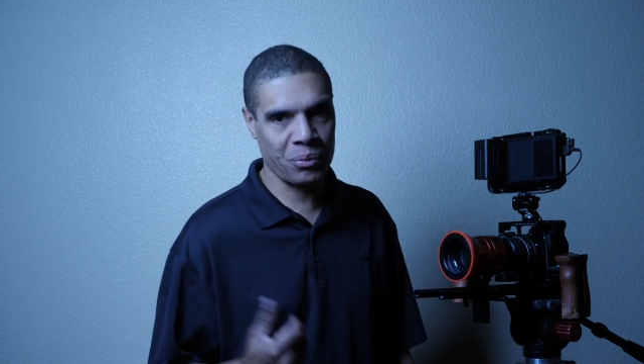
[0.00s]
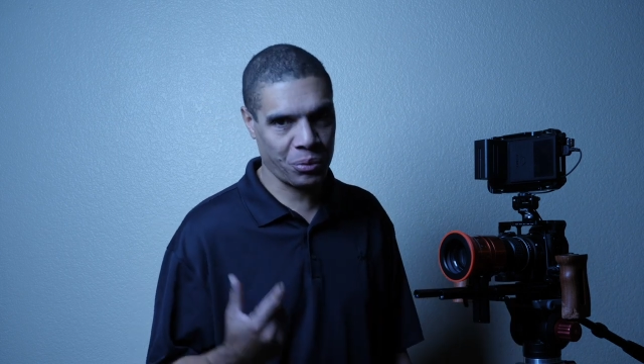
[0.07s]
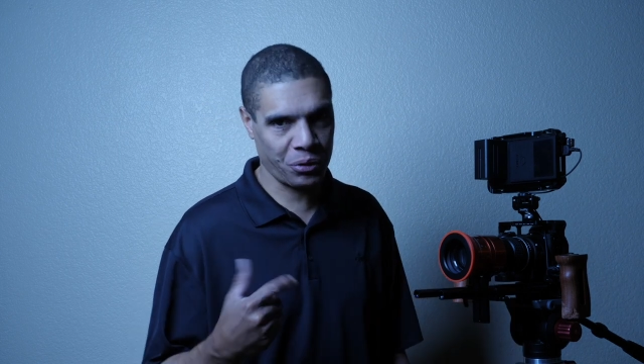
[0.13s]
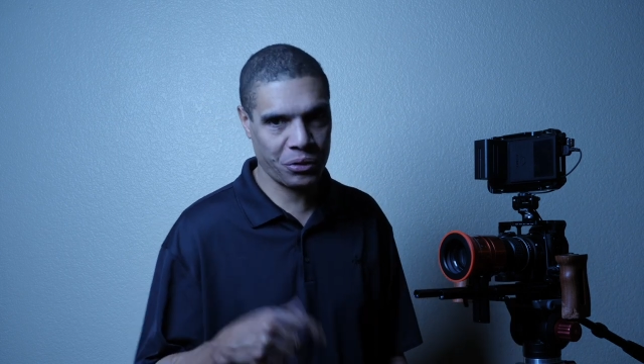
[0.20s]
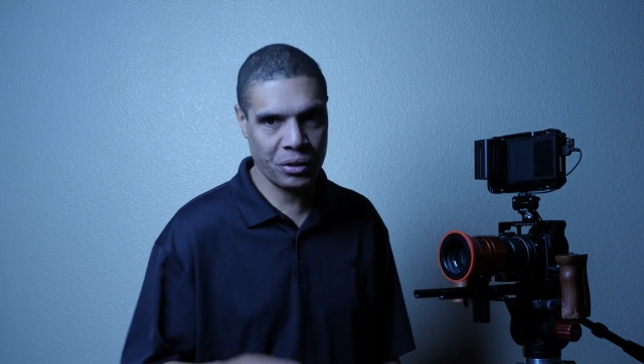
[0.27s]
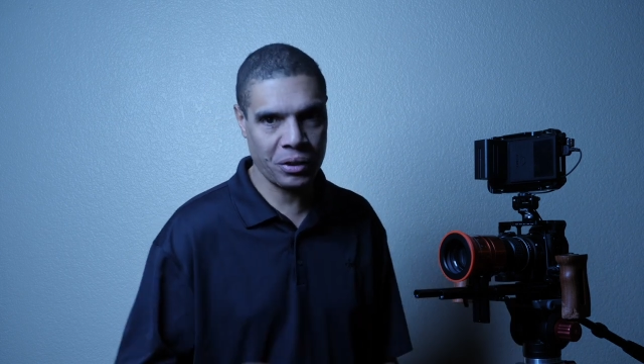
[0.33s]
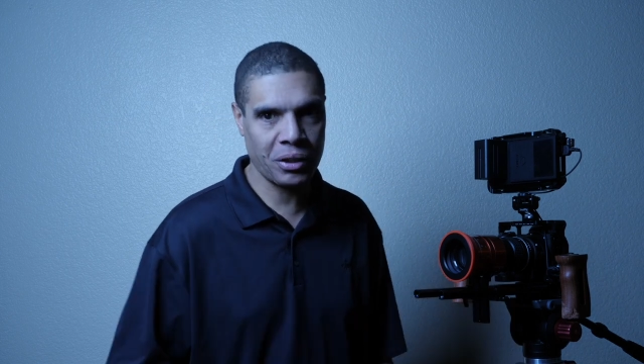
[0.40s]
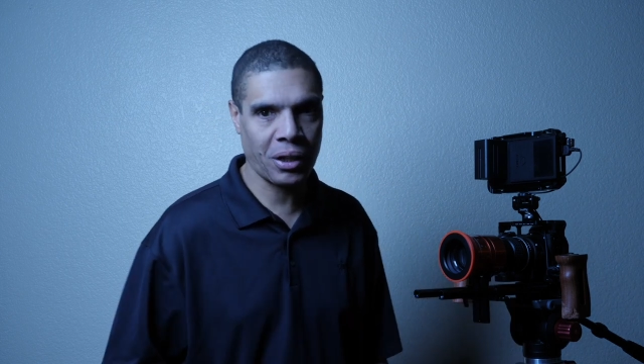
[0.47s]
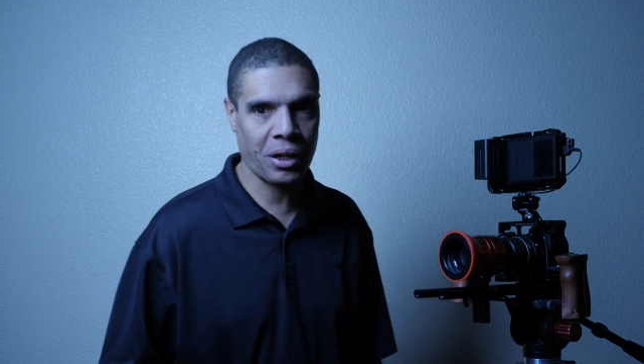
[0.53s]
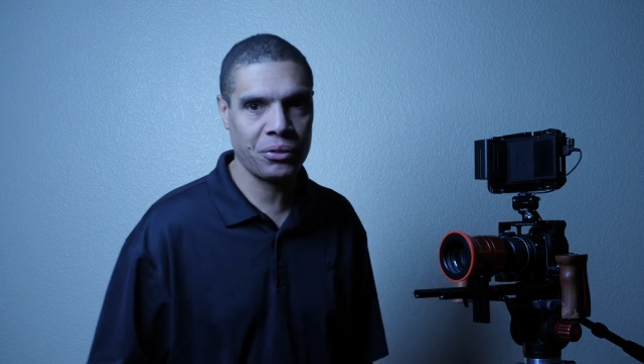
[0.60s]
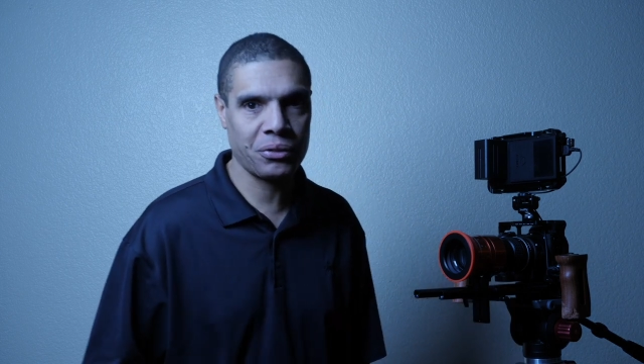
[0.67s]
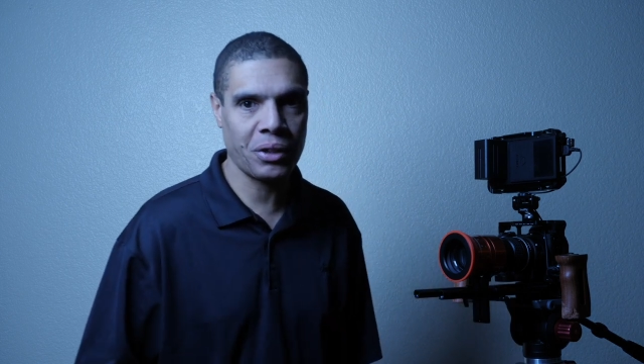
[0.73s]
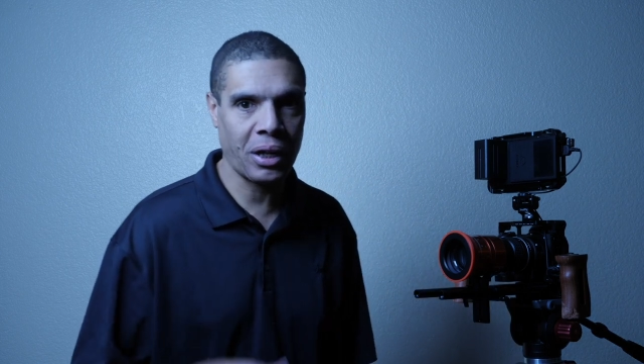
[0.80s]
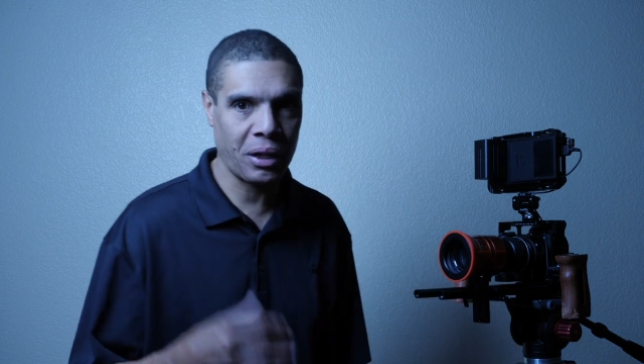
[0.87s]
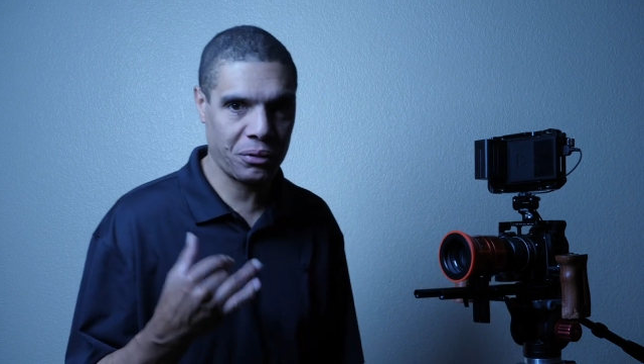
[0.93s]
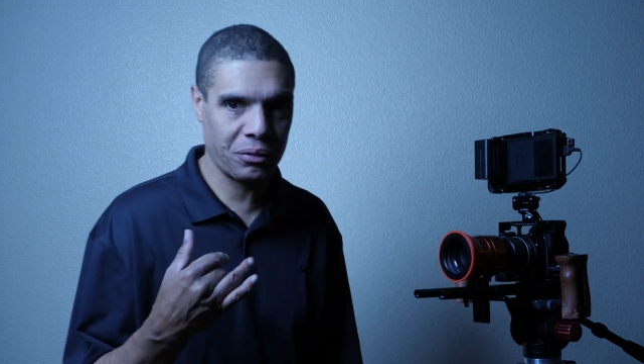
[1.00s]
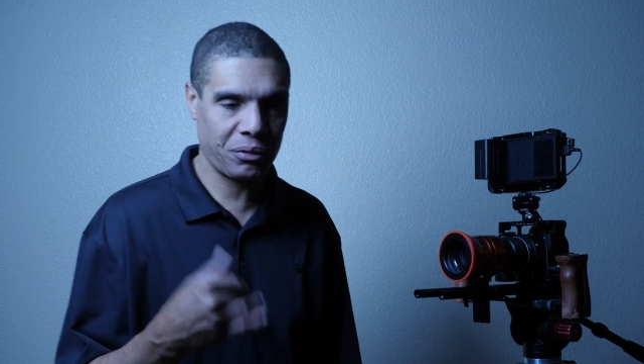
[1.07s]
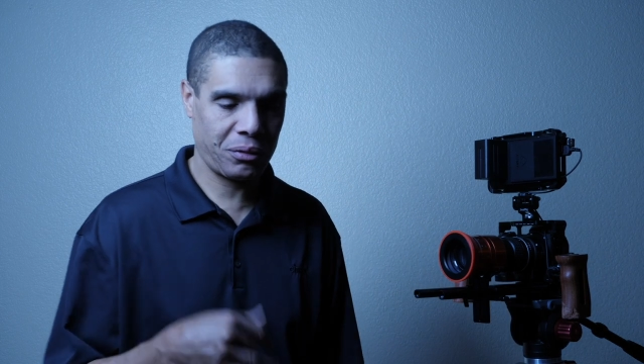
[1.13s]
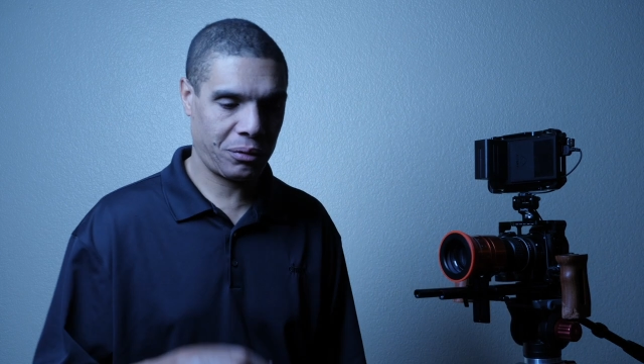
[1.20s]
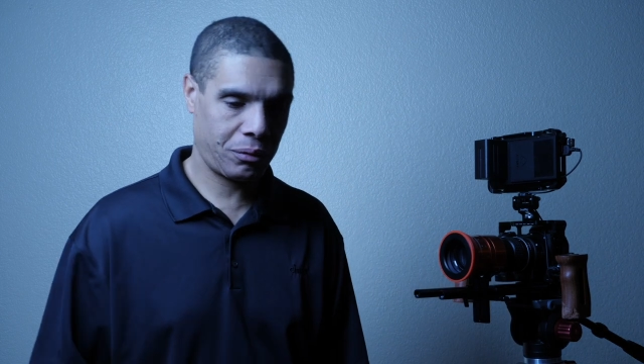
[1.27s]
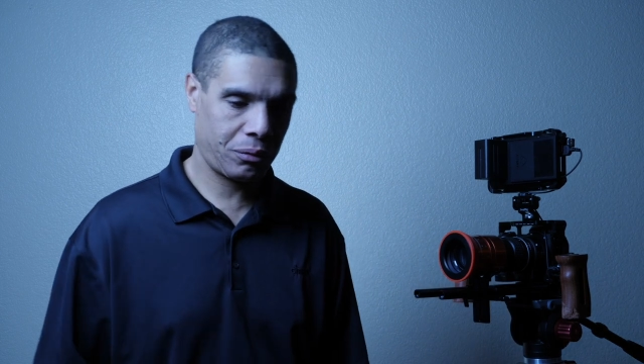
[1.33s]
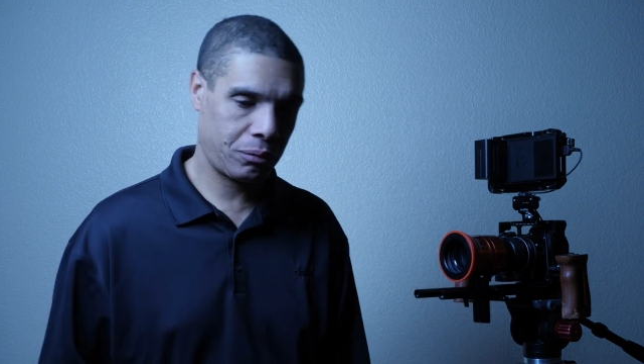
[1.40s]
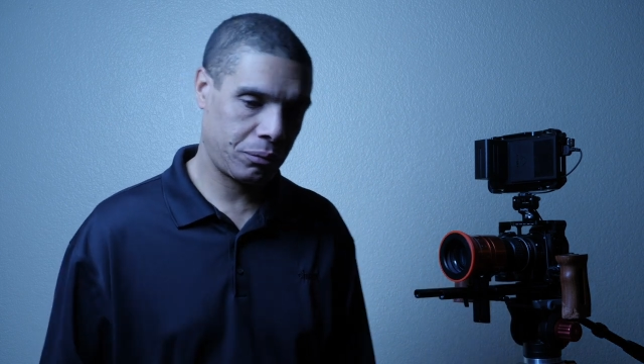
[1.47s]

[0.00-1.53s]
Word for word: and we'll see you guys. Thanks.